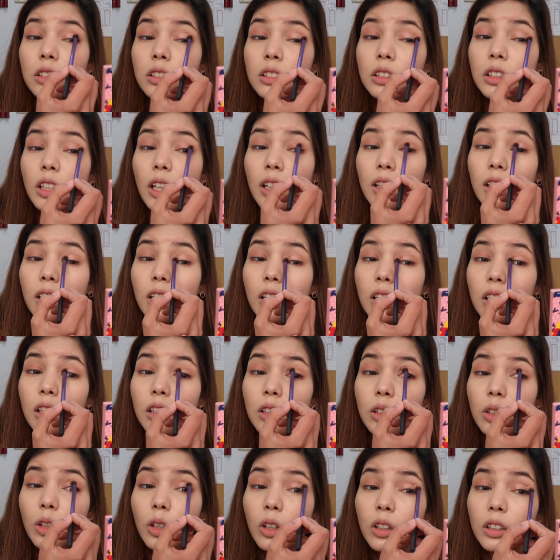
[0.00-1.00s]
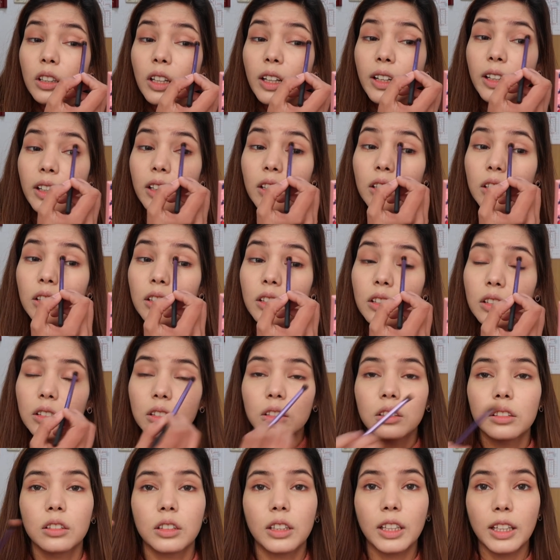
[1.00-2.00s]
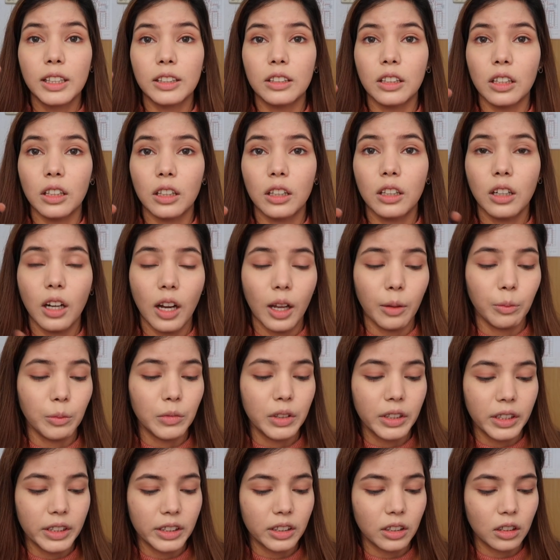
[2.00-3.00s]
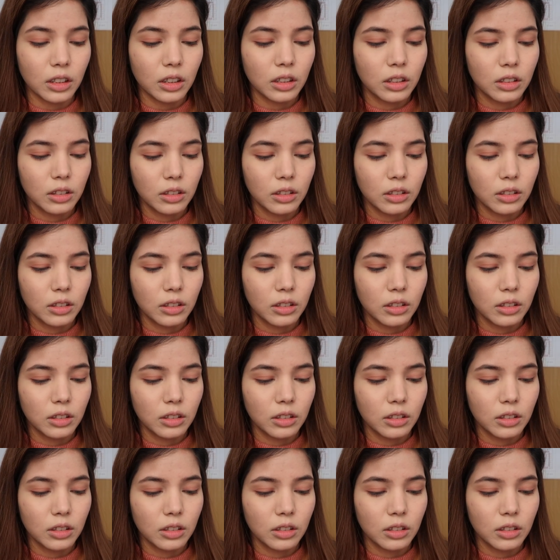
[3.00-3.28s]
subtle, not like glitter and glitter.